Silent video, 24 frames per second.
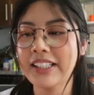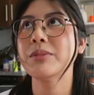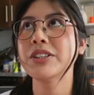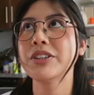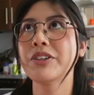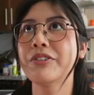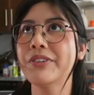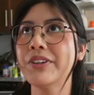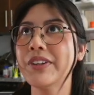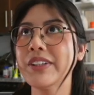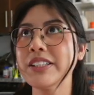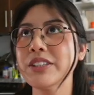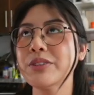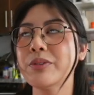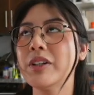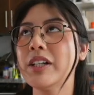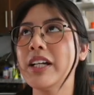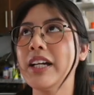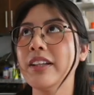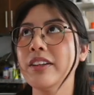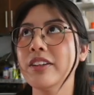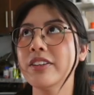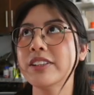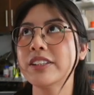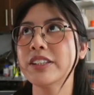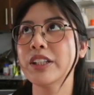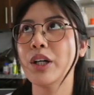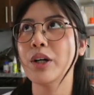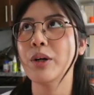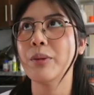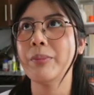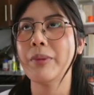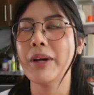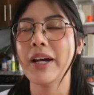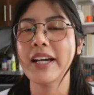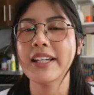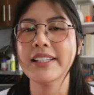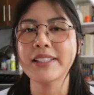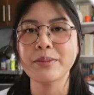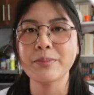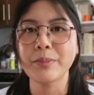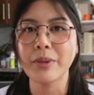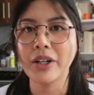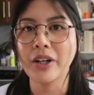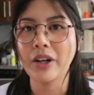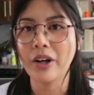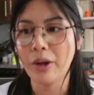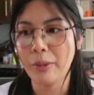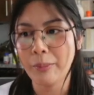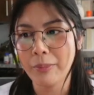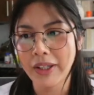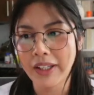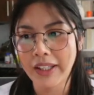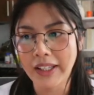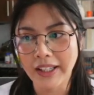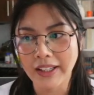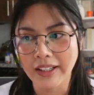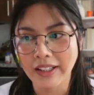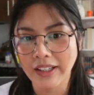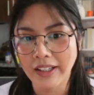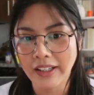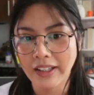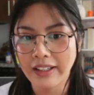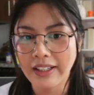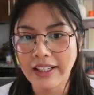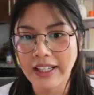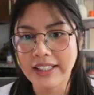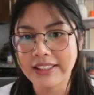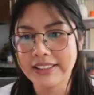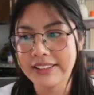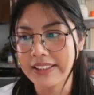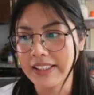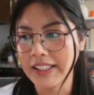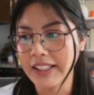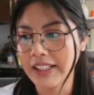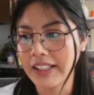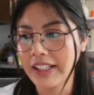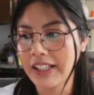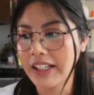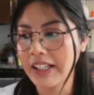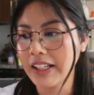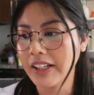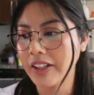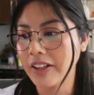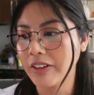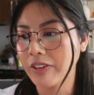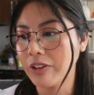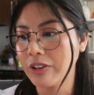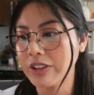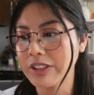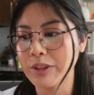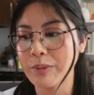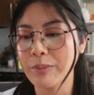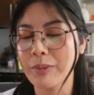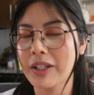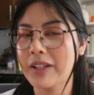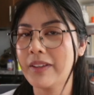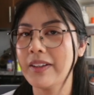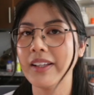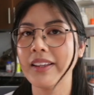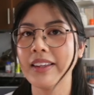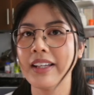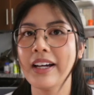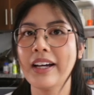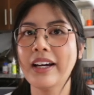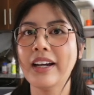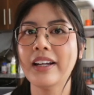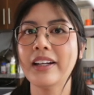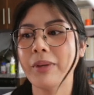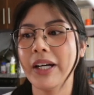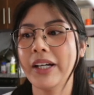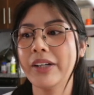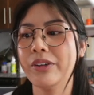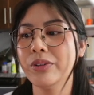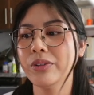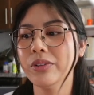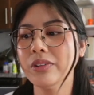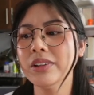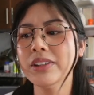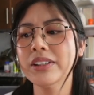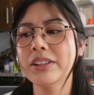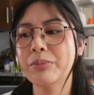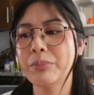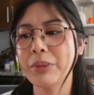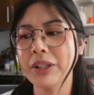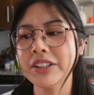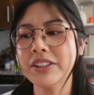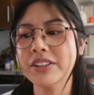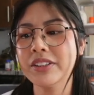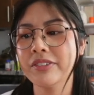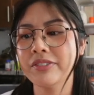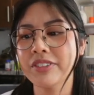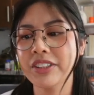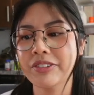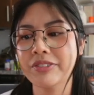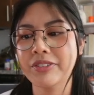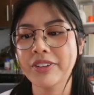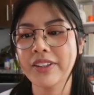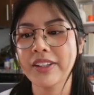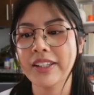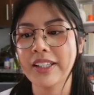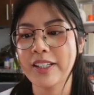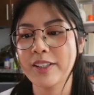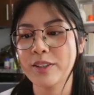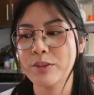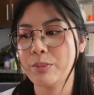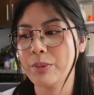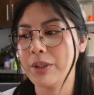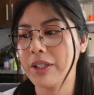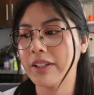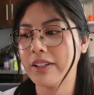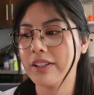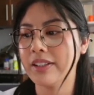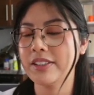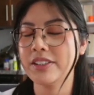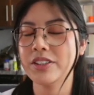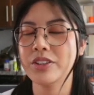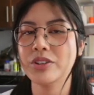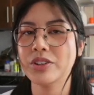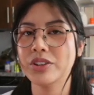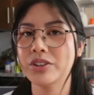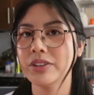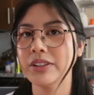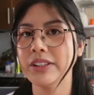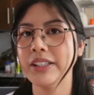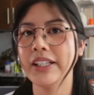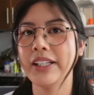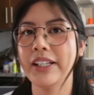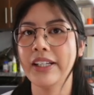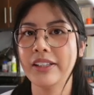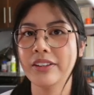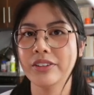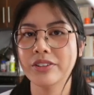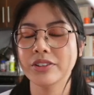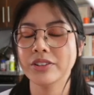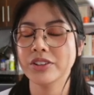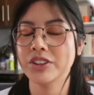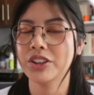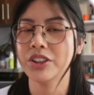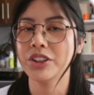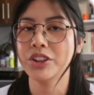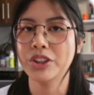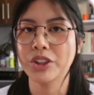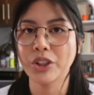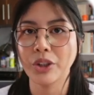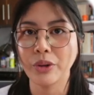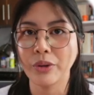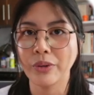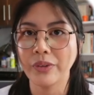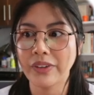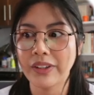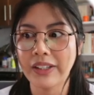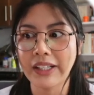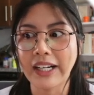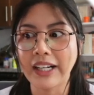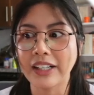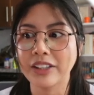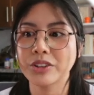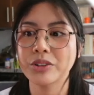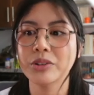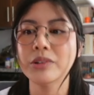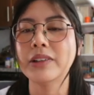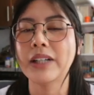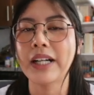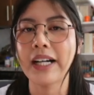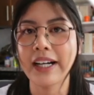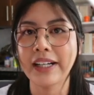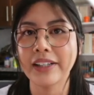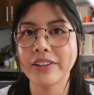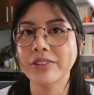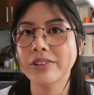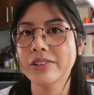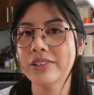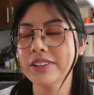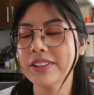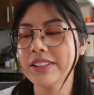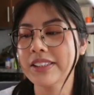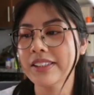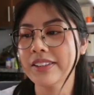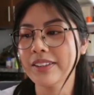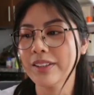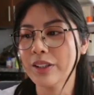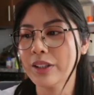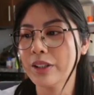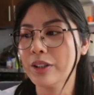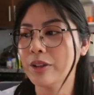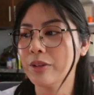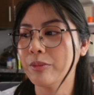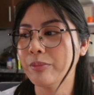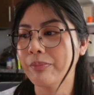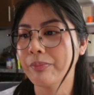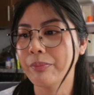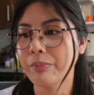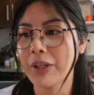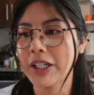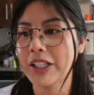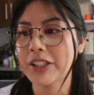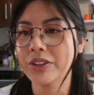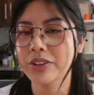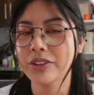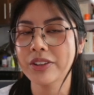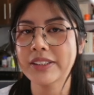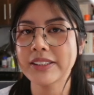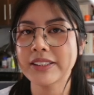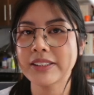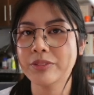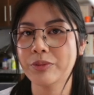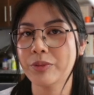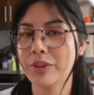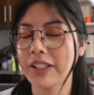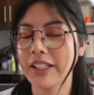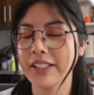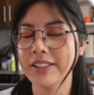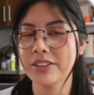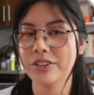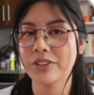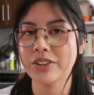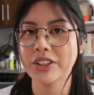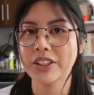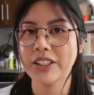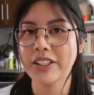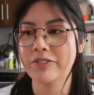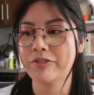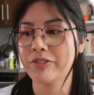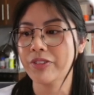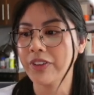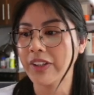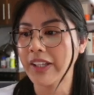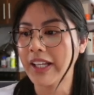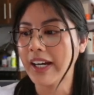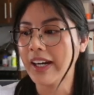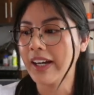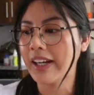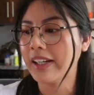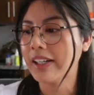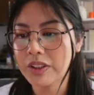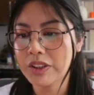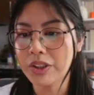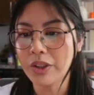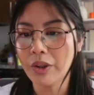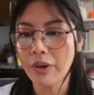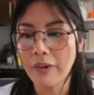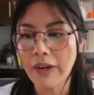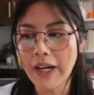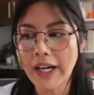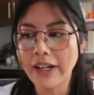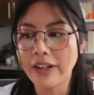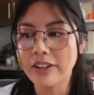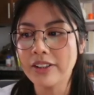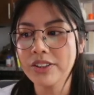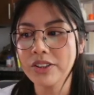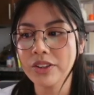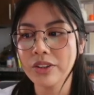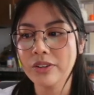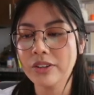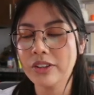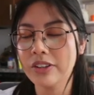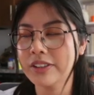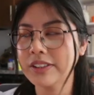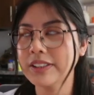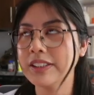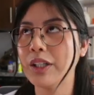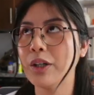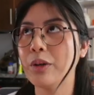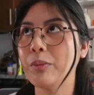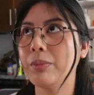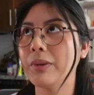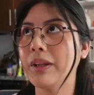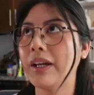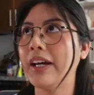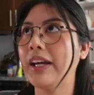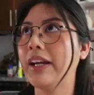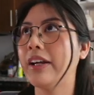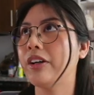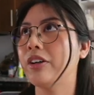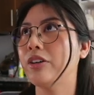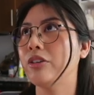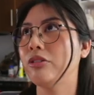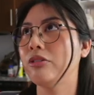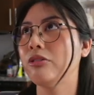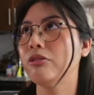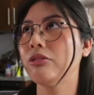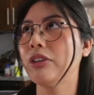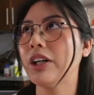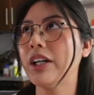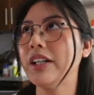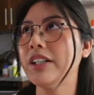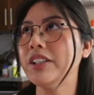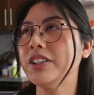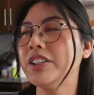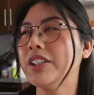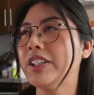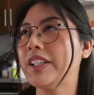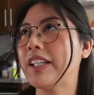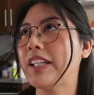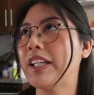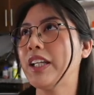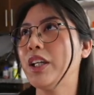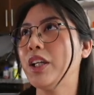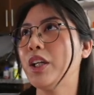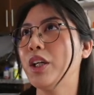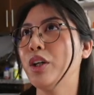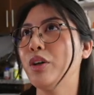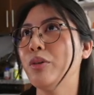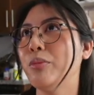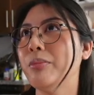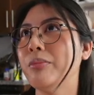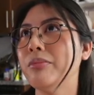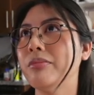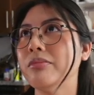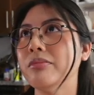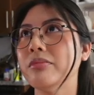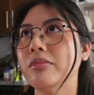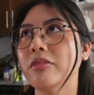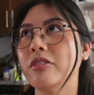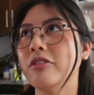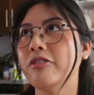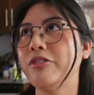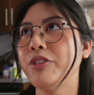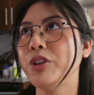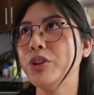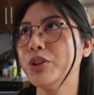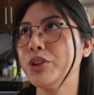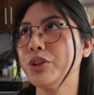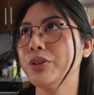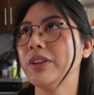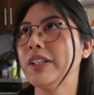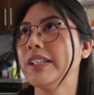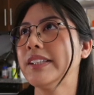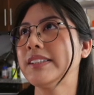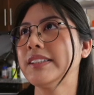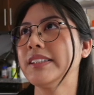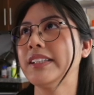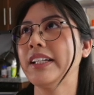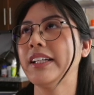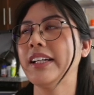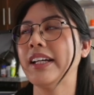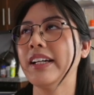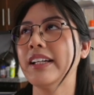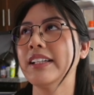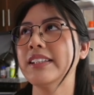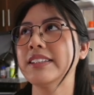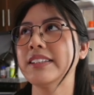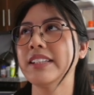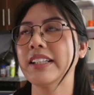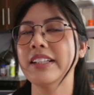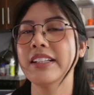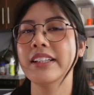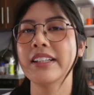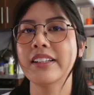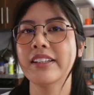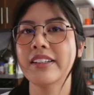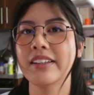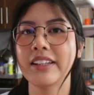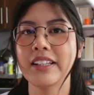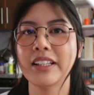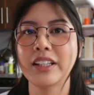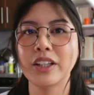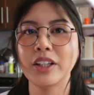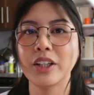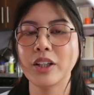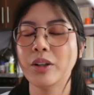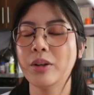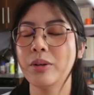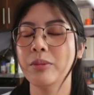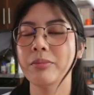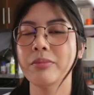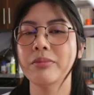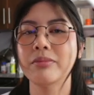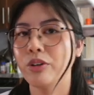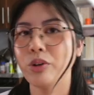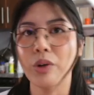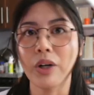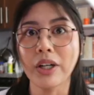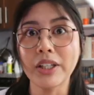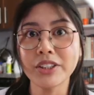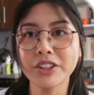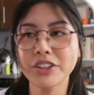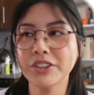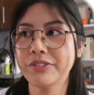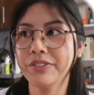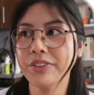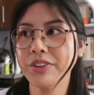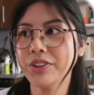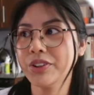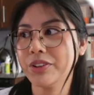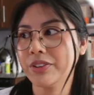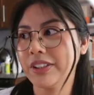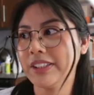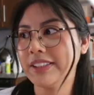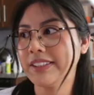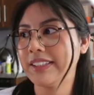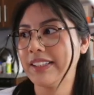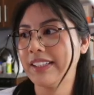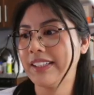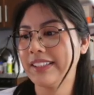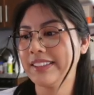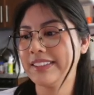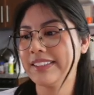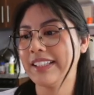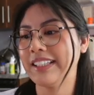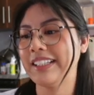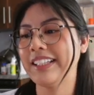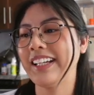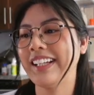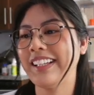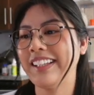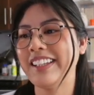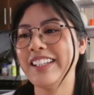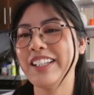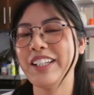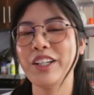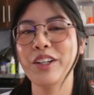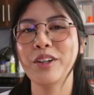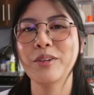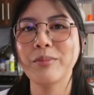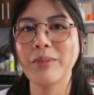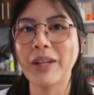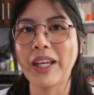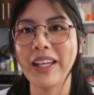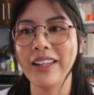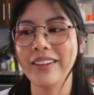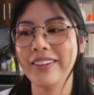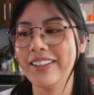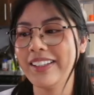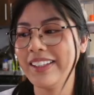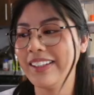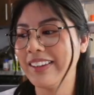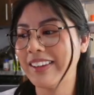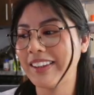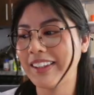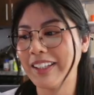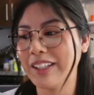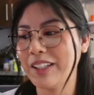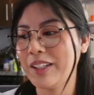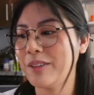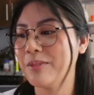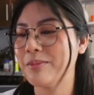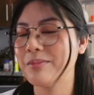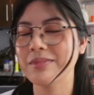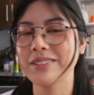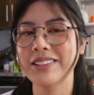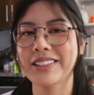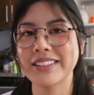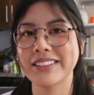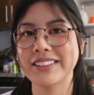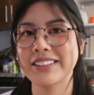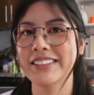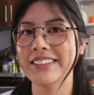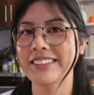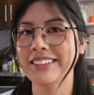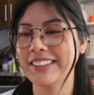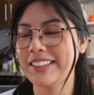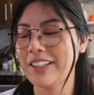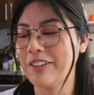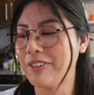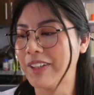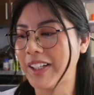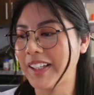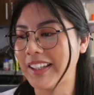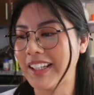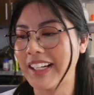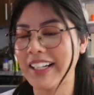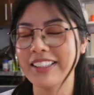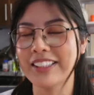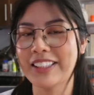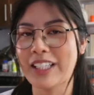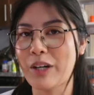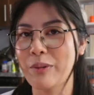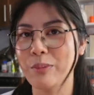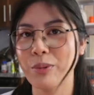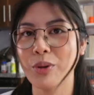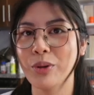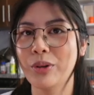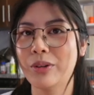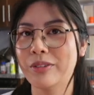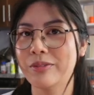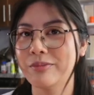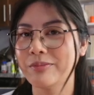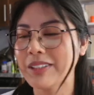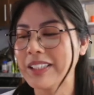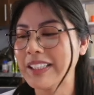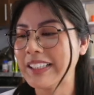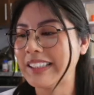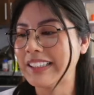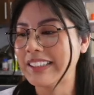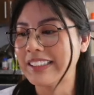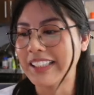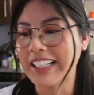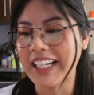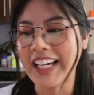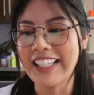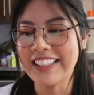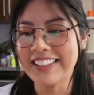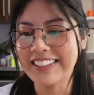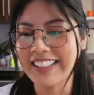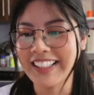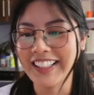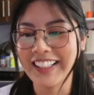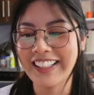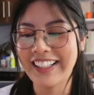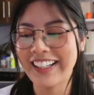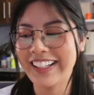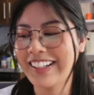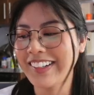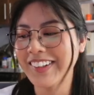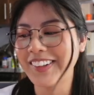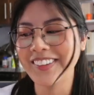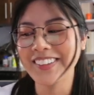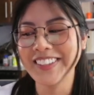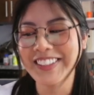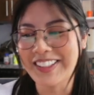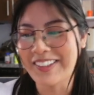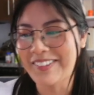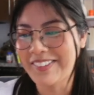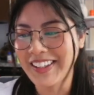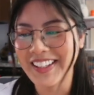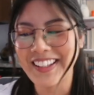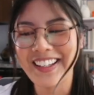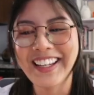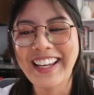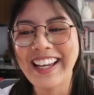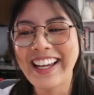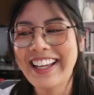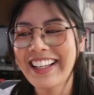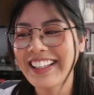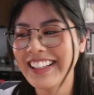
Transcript: So for this one, I looked up aespa Armageddon aesthetic or something like that. I googled a bunch of different things because usually it'll just show the actual idols in the pictures when I searched for that. So I also looked up like grunge theme, futuristic aesthetic theme, grunge futuristic aesthetic theme, alien themes, stuff like that, cyber aesthetic or something.